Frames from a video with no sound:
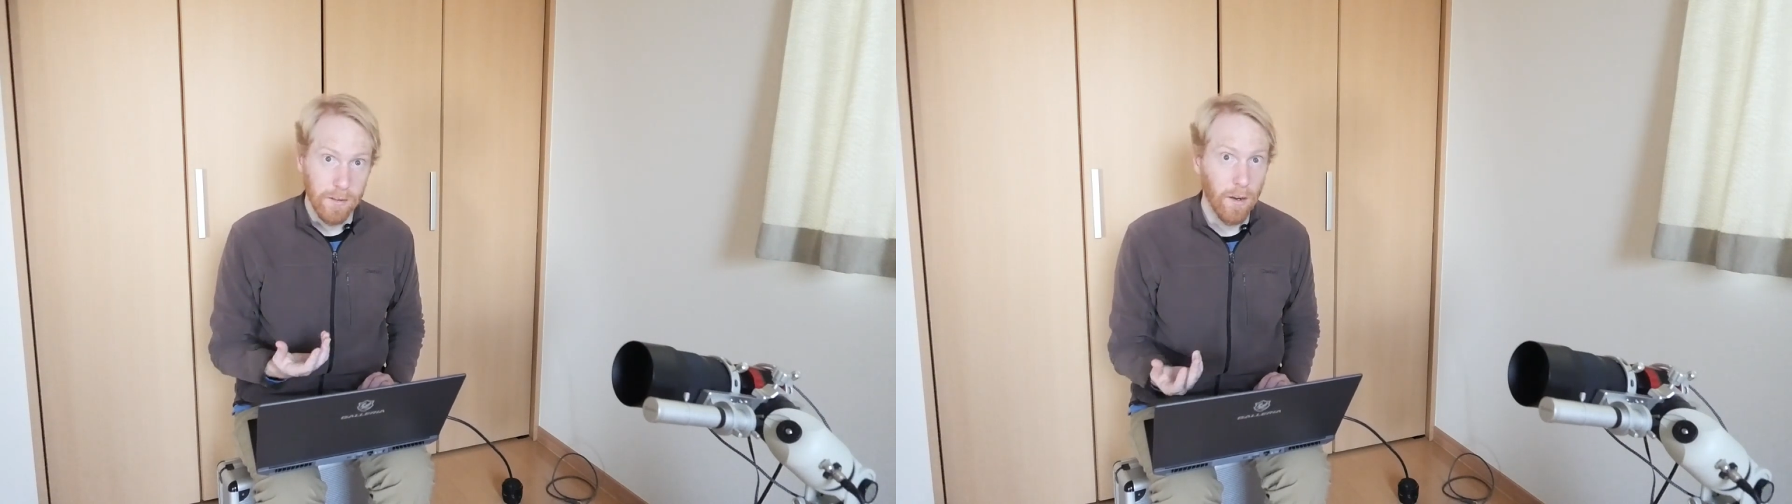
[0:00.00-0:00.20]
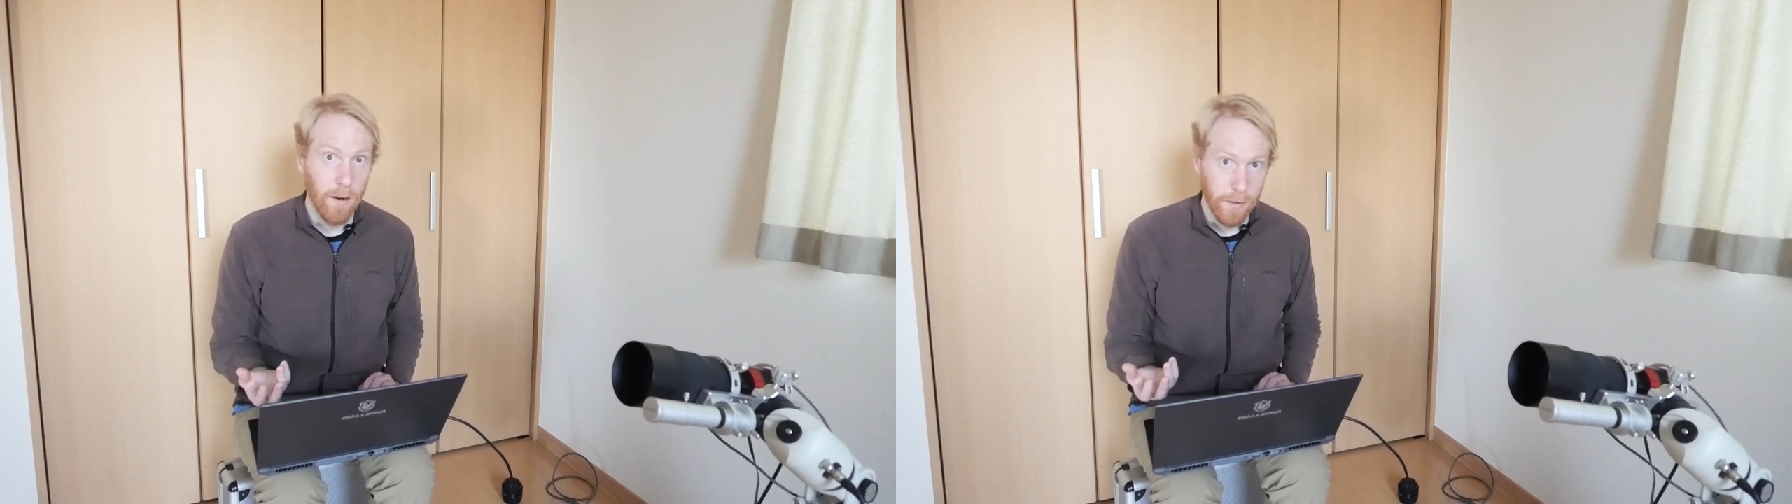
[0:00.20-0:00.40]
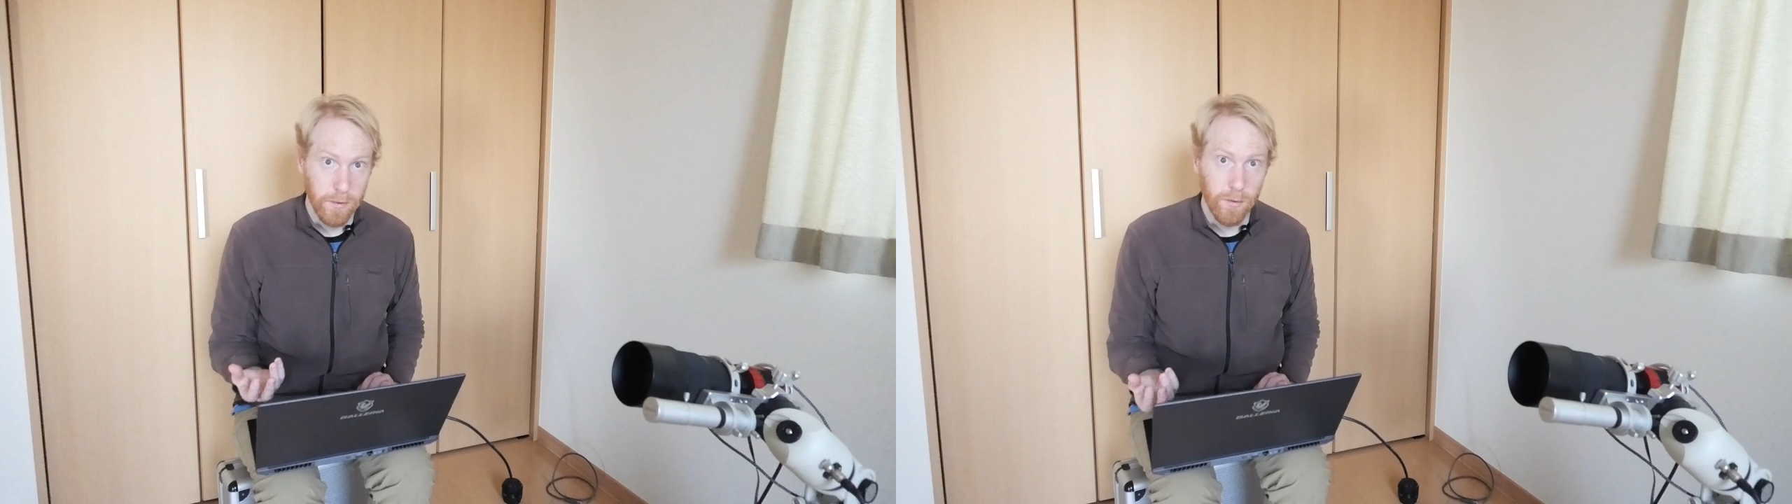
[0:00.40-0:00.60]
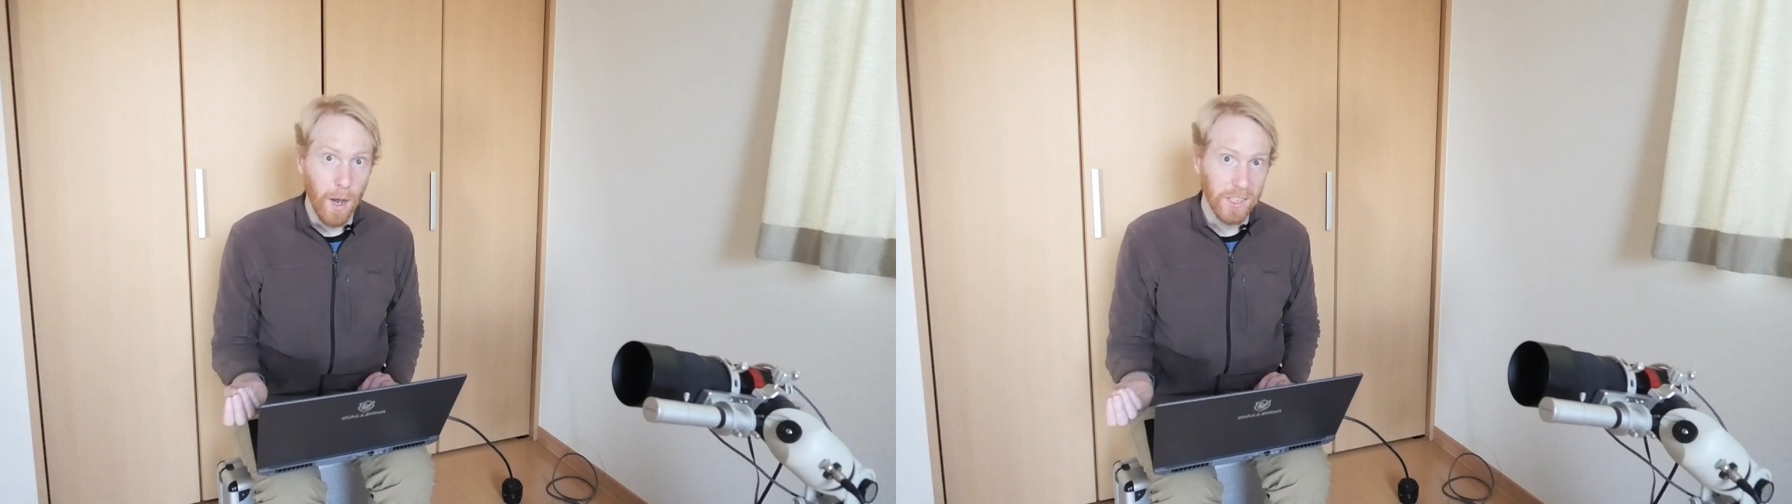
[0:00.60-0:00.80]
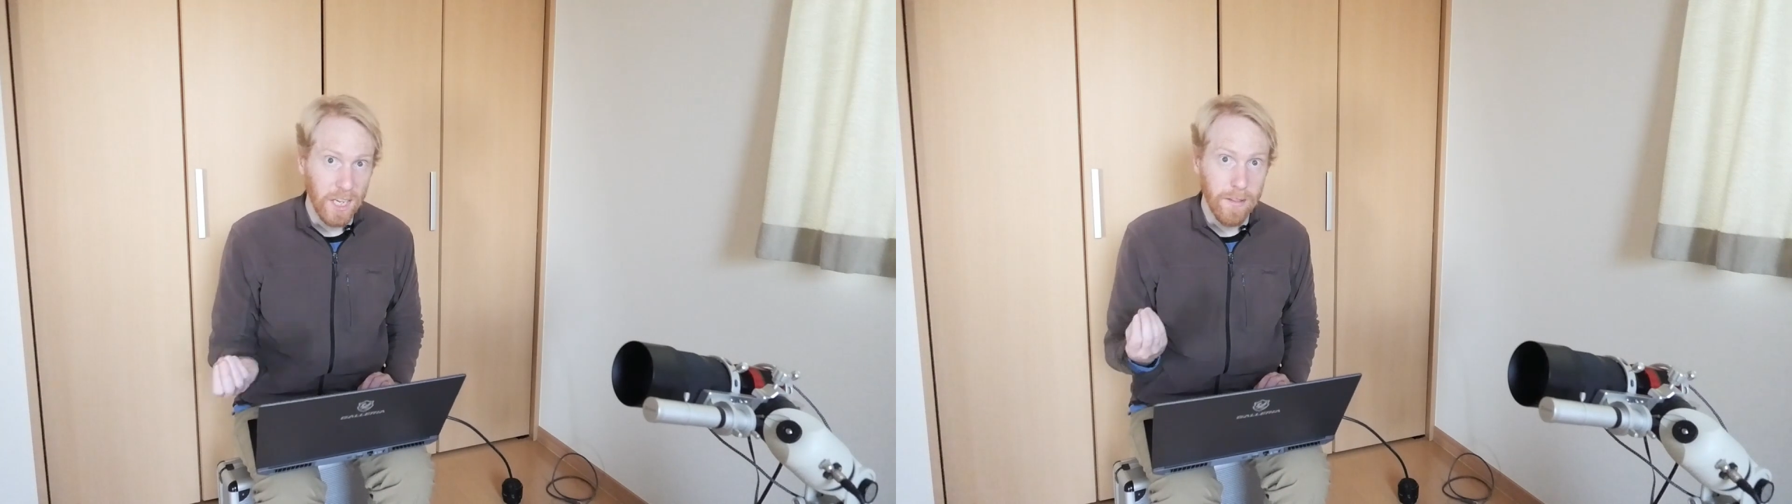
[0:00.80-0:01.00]
stars
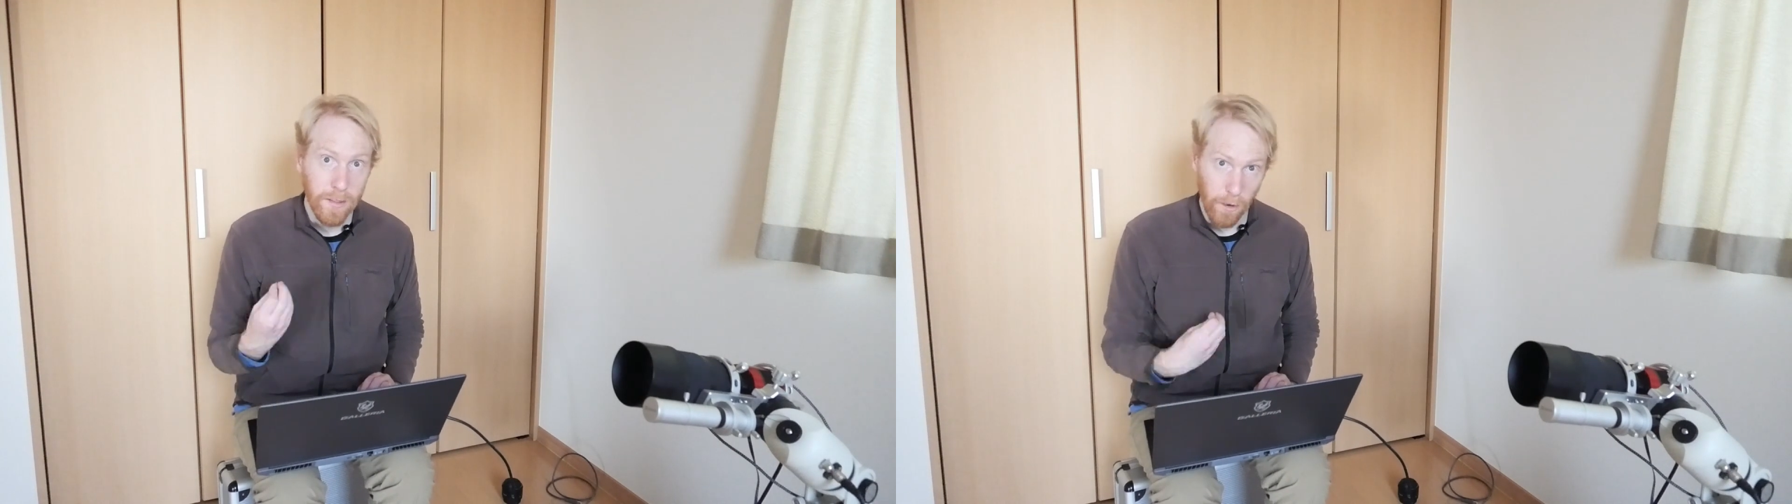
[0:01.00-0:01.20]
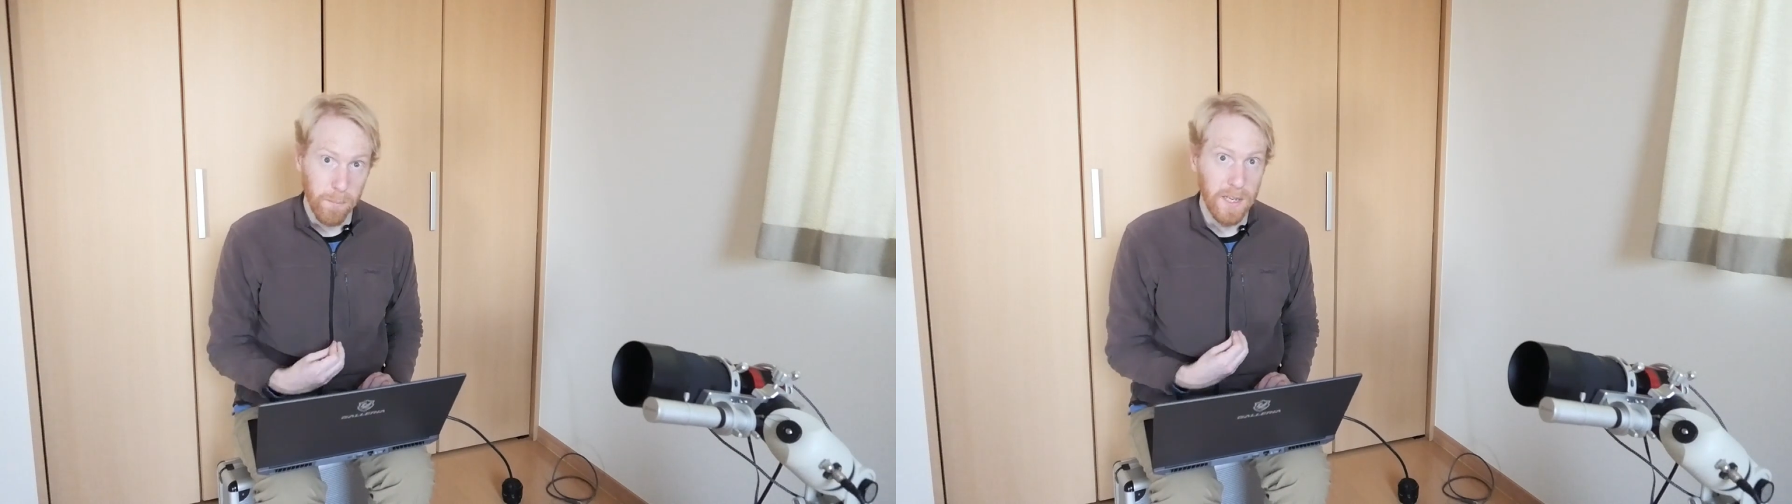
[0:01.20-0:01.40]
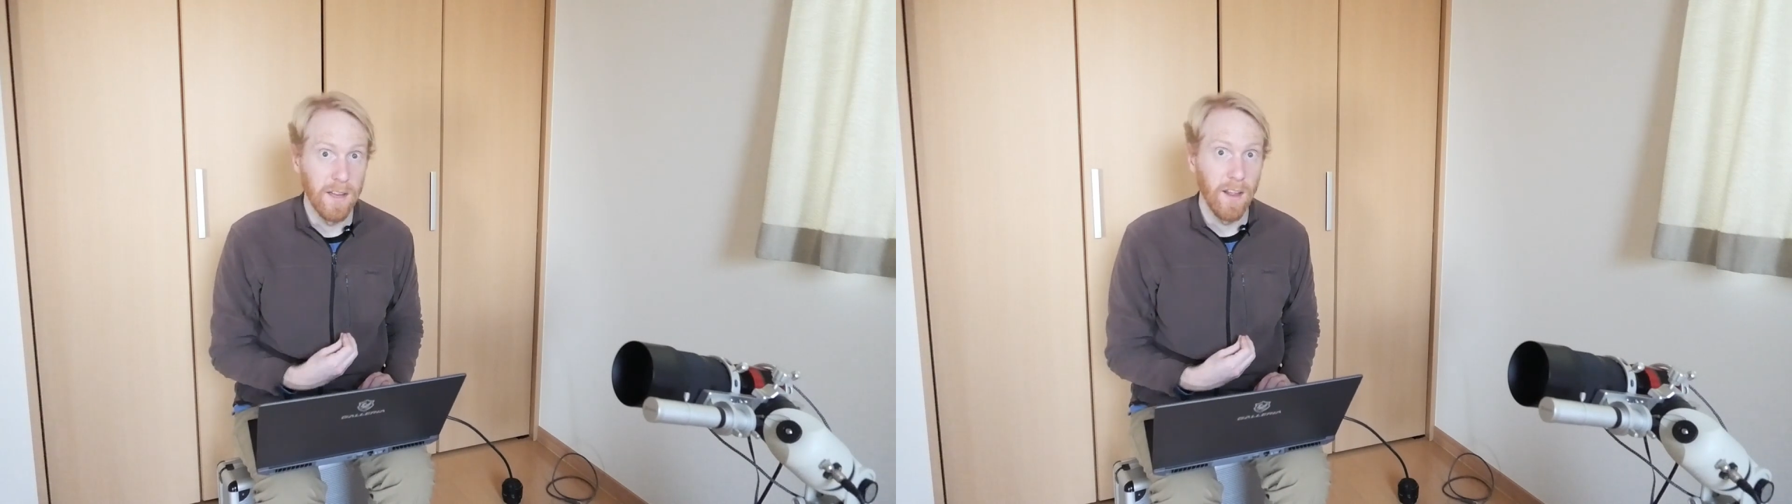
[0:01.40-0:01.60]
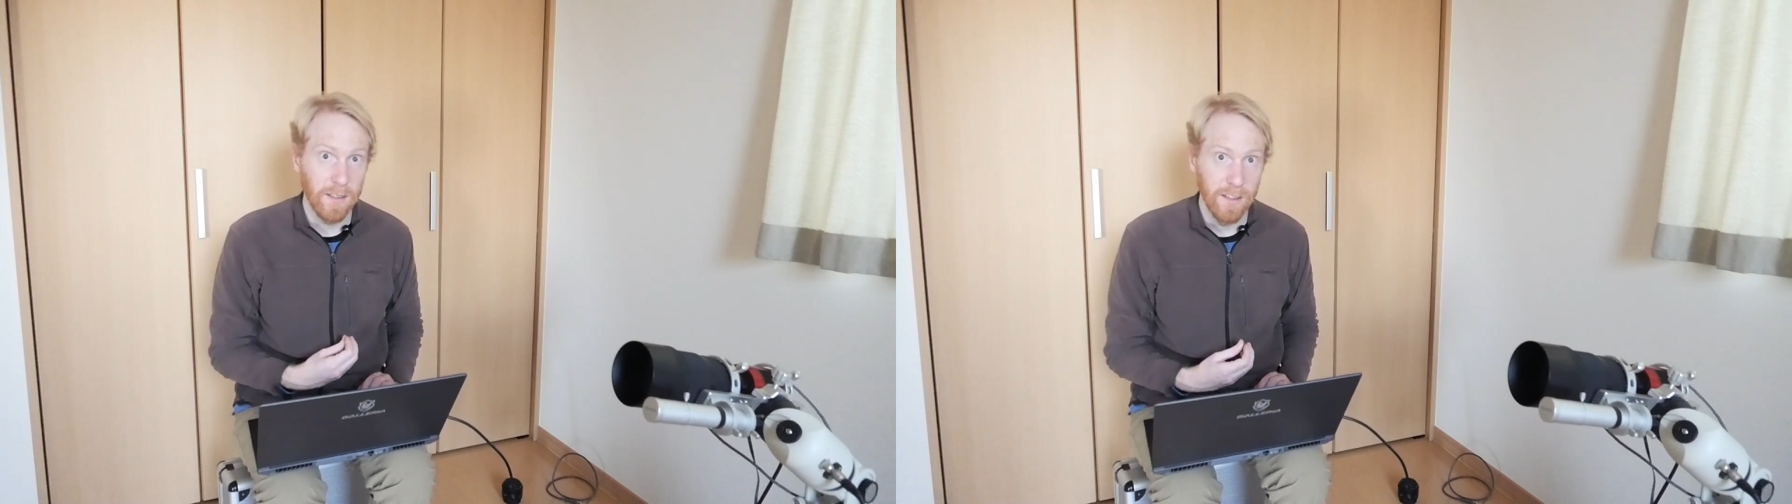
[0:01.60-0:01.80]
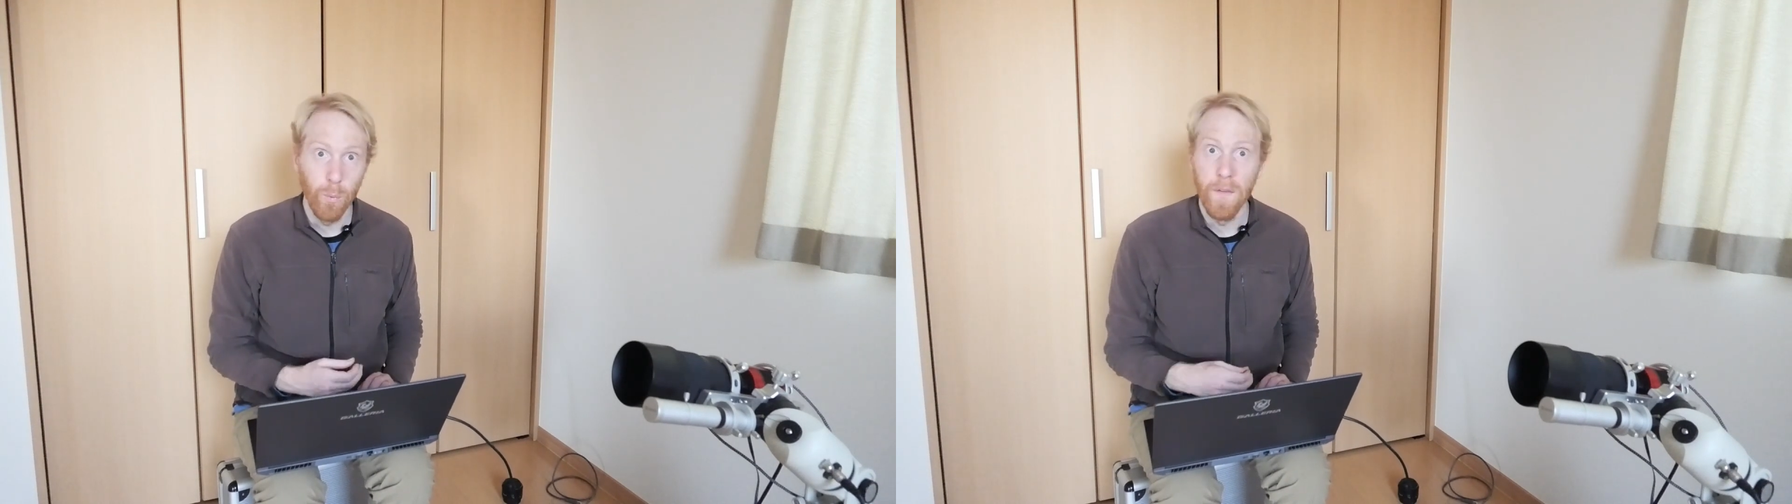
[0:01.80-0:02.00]
to actually not be
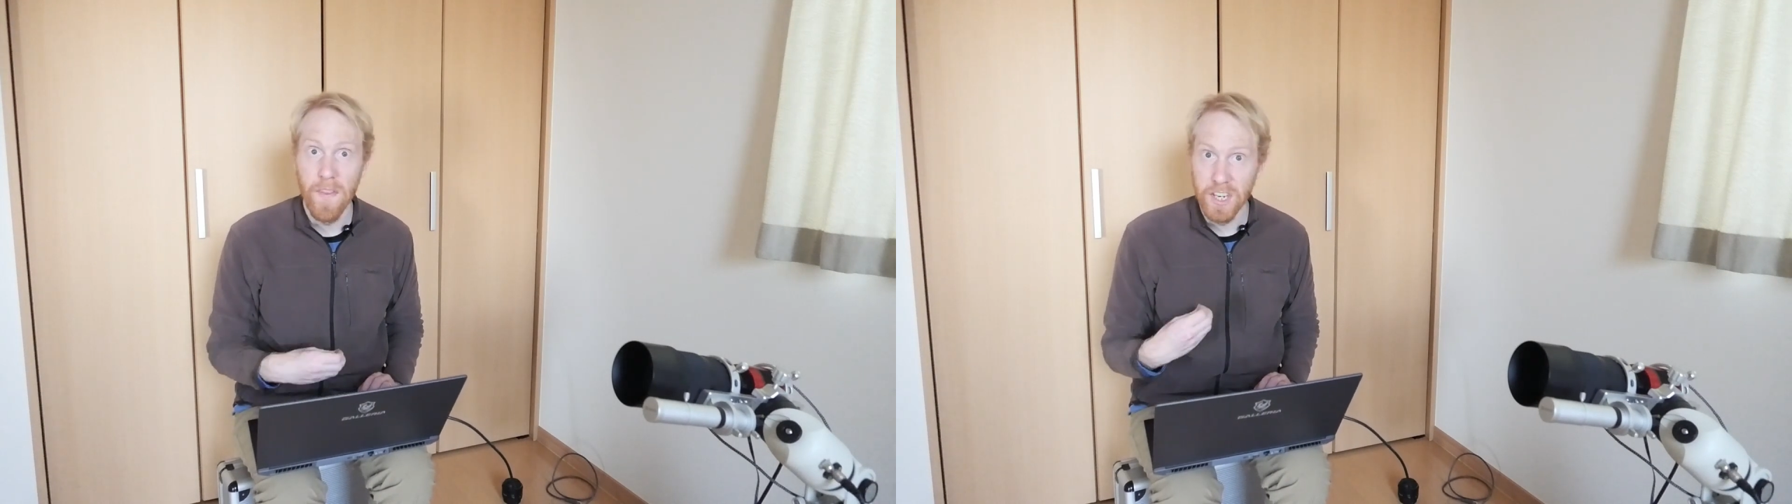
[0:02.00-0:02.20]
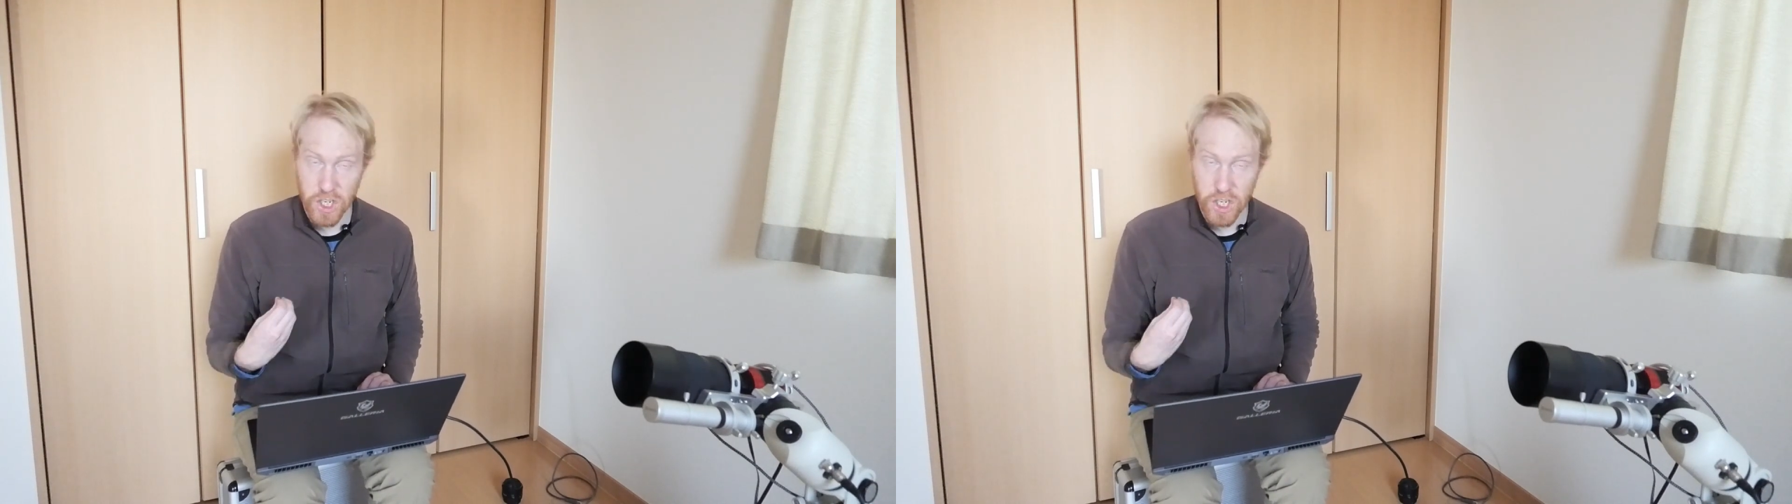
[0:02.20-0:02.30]
detected when they